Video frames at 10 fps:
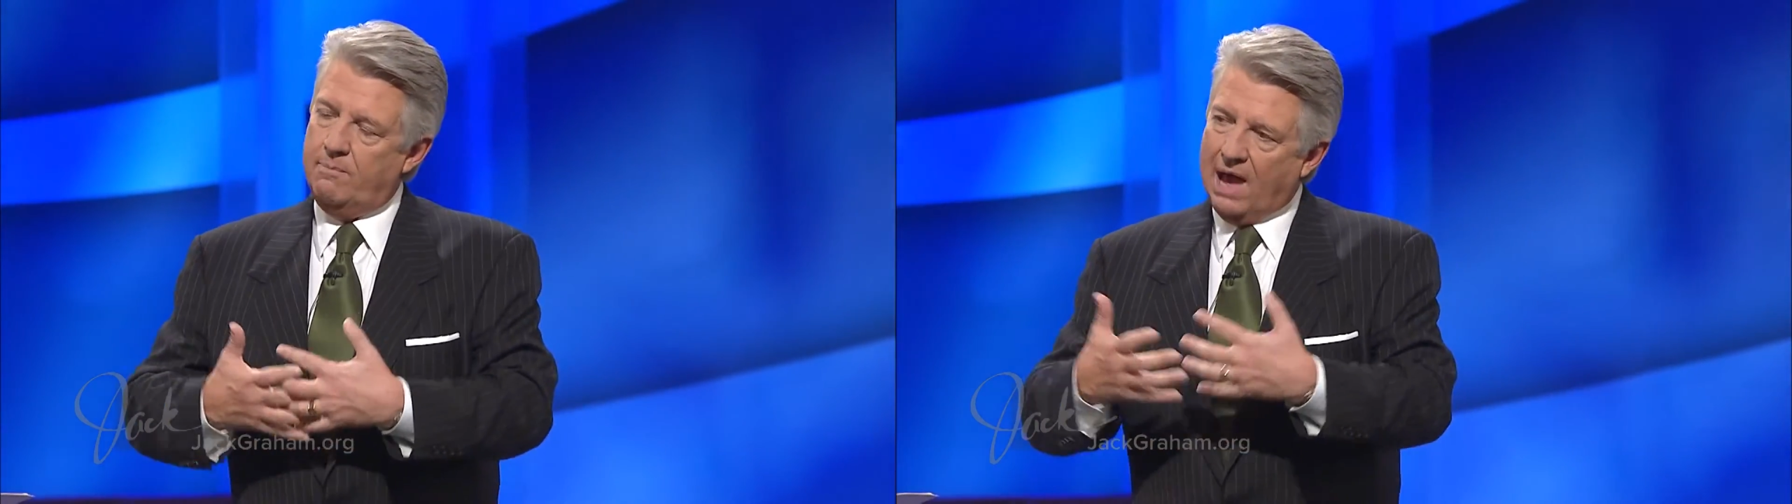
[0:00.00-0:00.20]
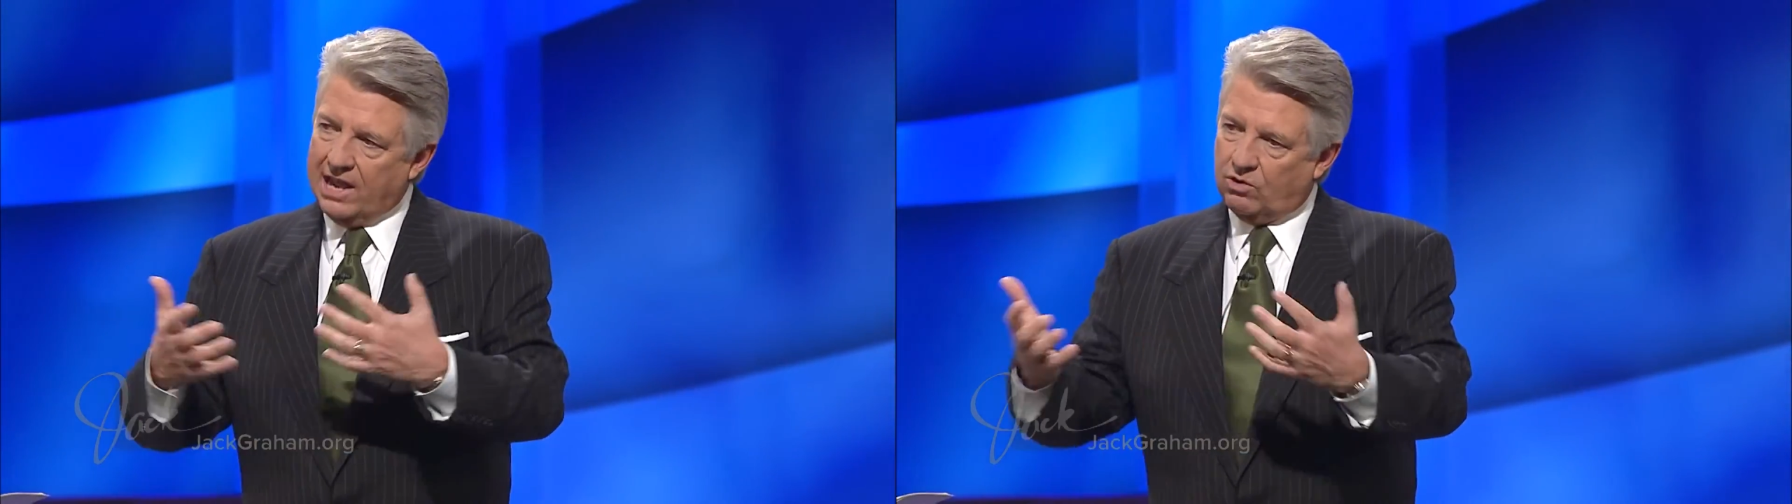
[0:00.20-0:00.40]

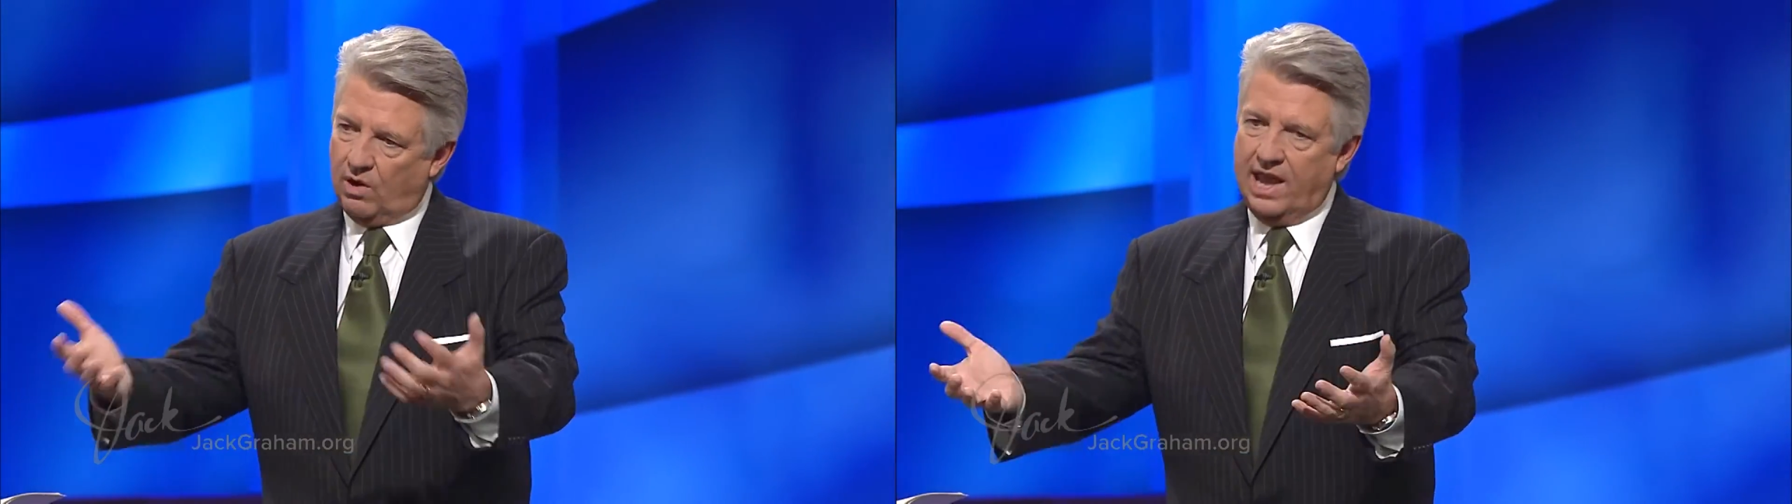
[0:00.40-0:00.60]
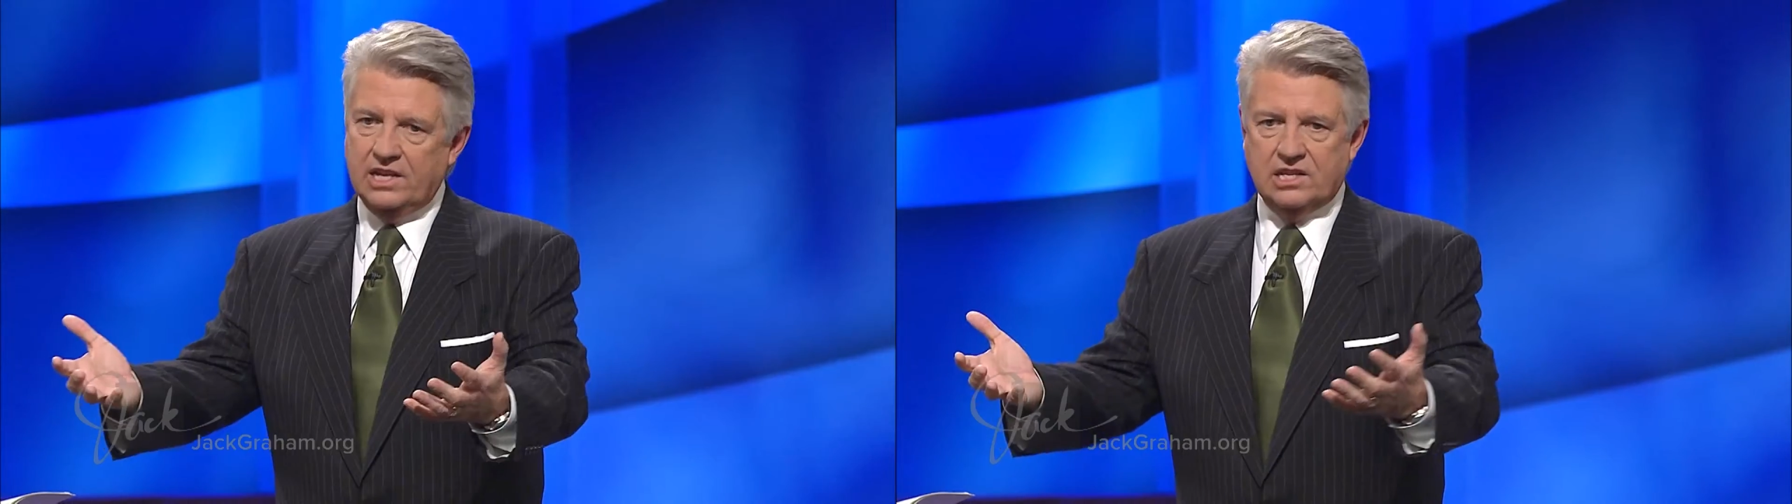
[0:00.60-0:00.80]
by
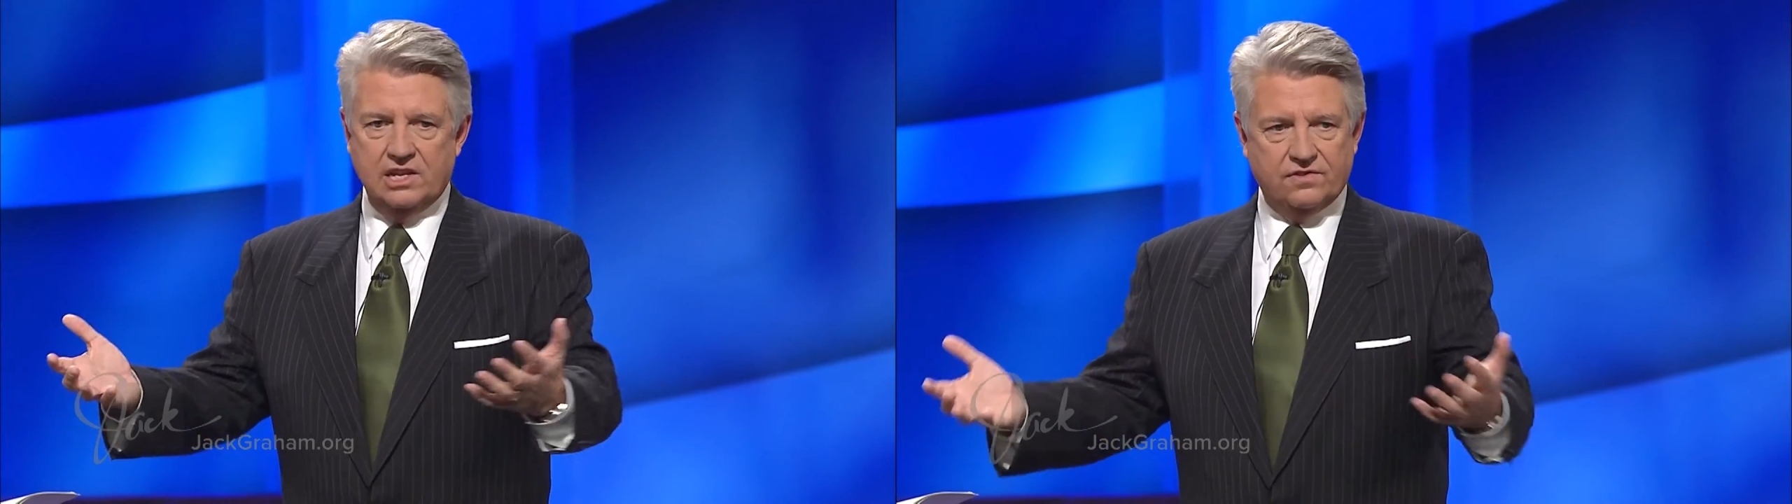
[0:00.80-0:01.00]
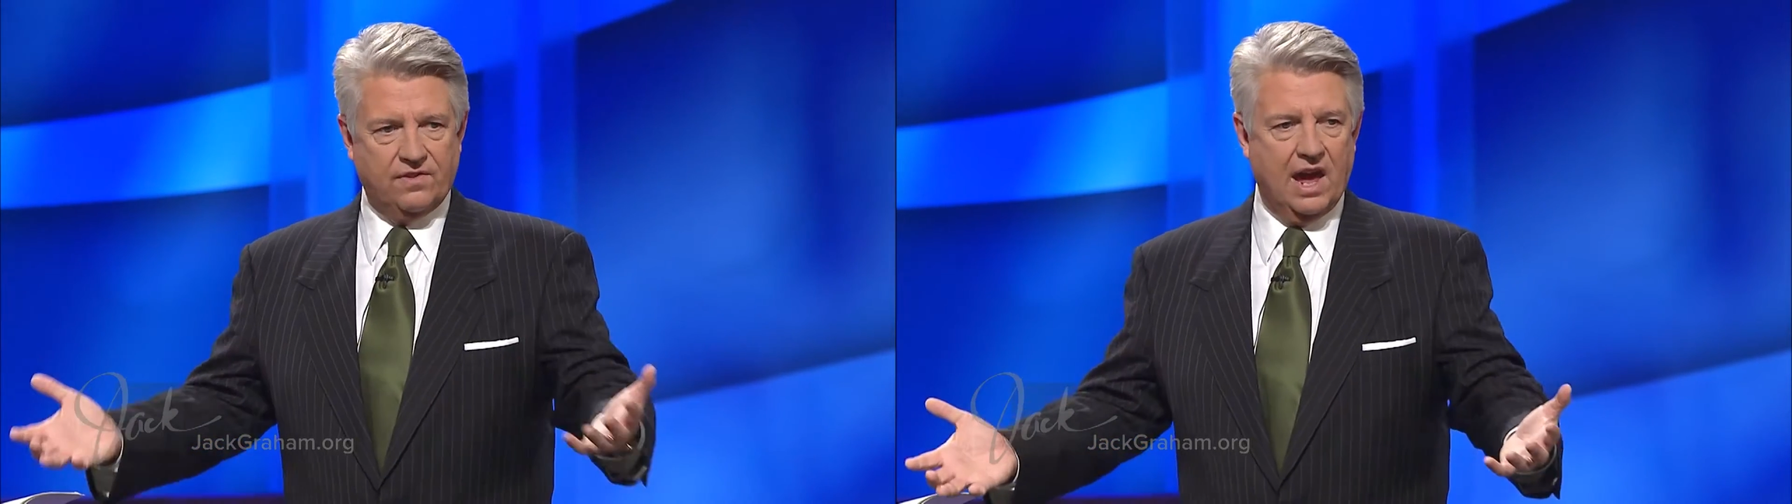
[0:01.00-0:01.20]
grace,
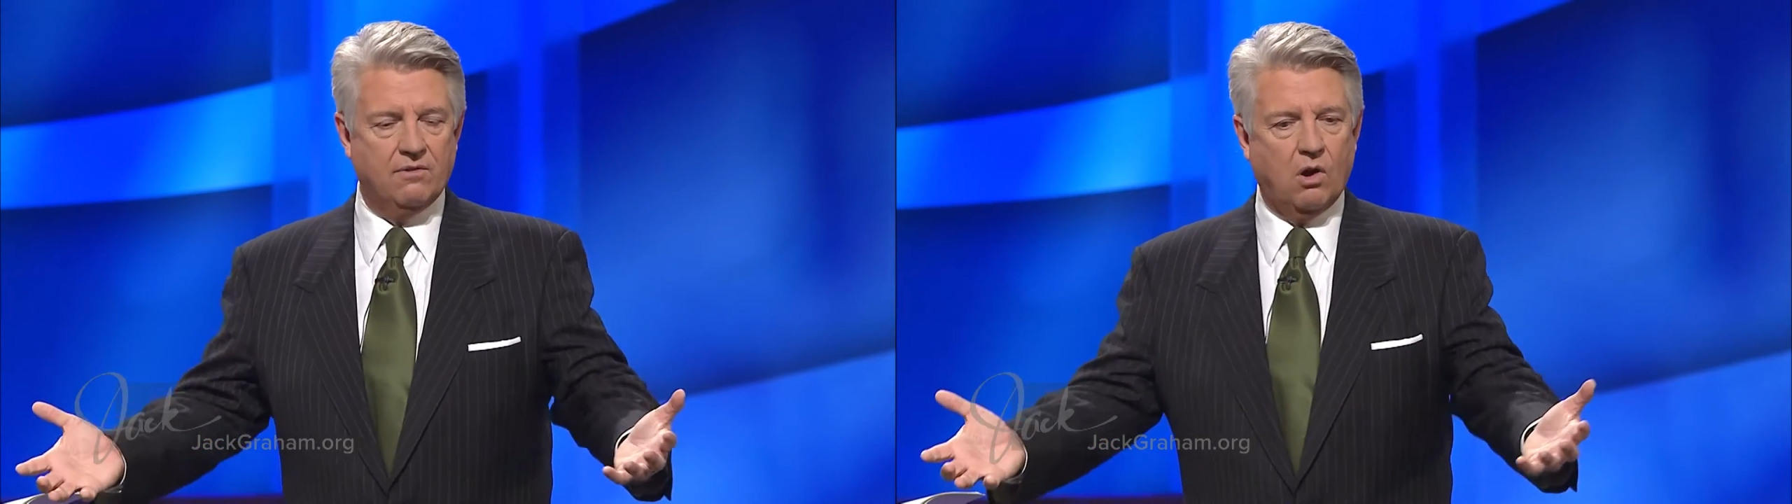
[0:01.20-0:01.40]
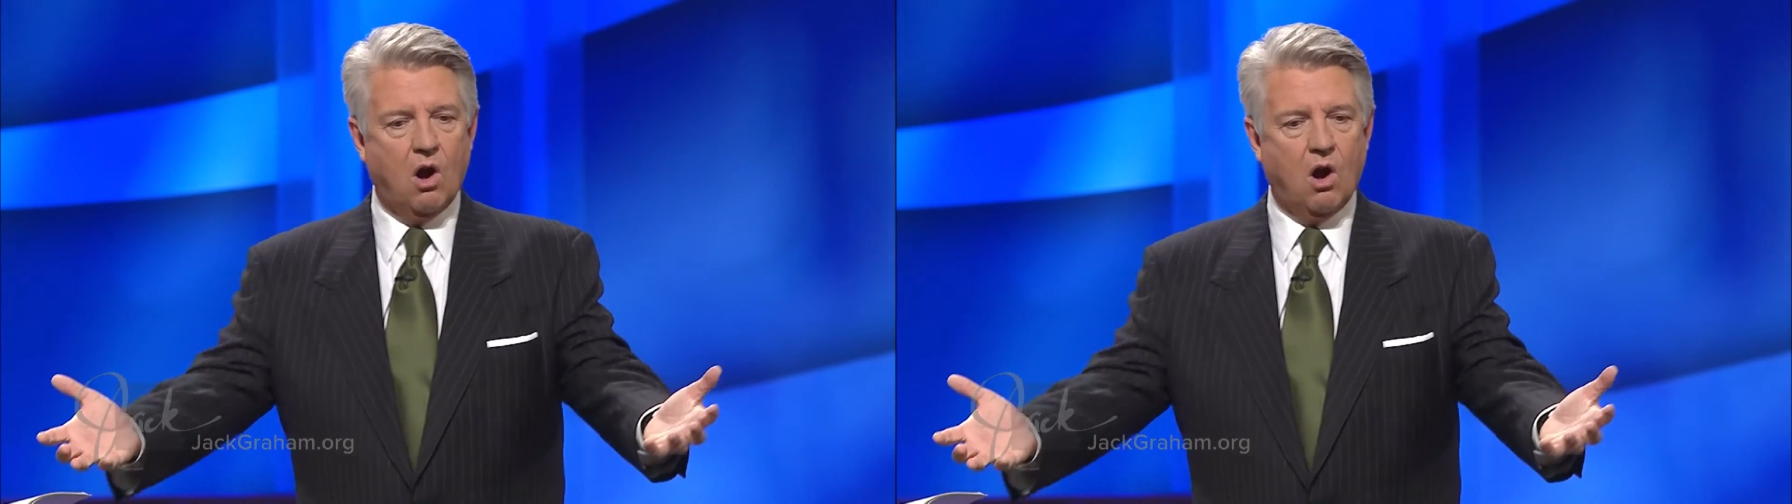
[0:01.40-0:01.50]
His favor,